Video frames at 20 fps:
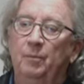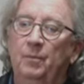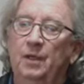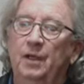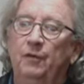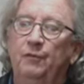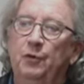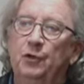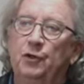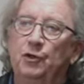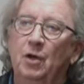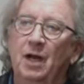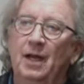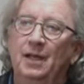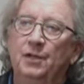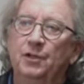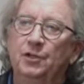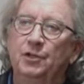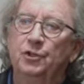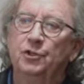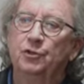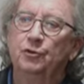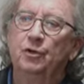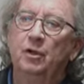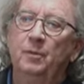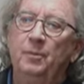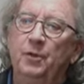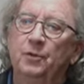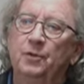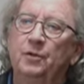If you try to
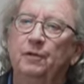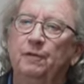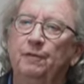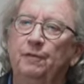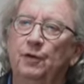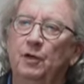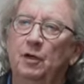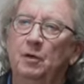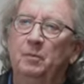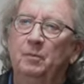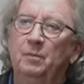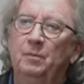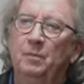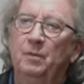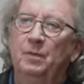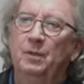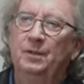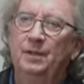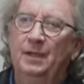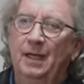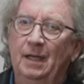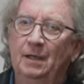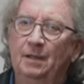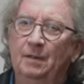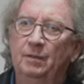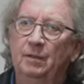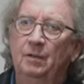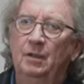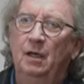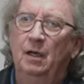distribute the film
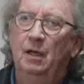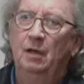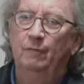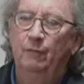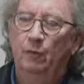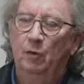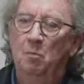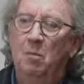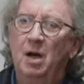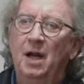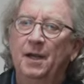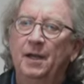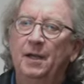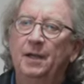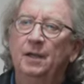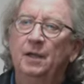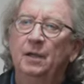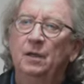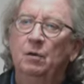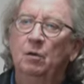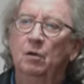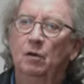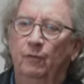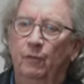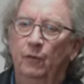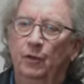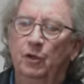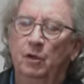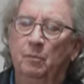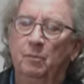then for money or
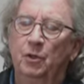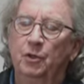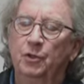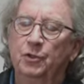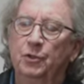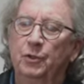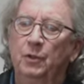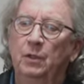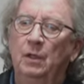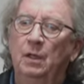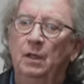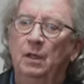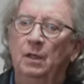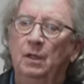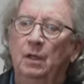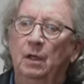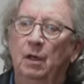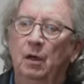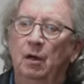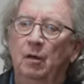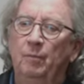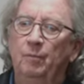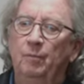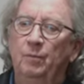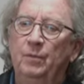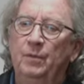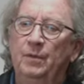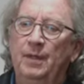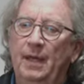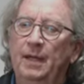for commercial,
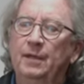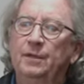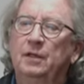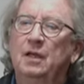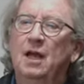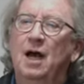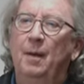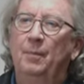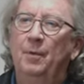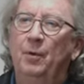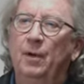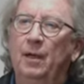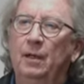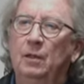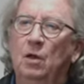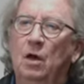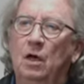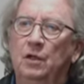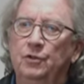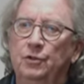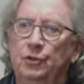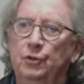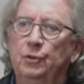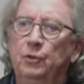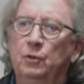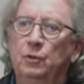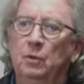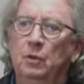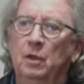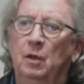then copyright laws
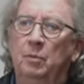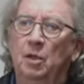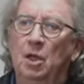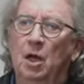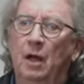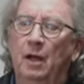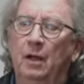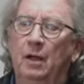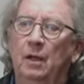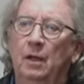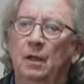do apply.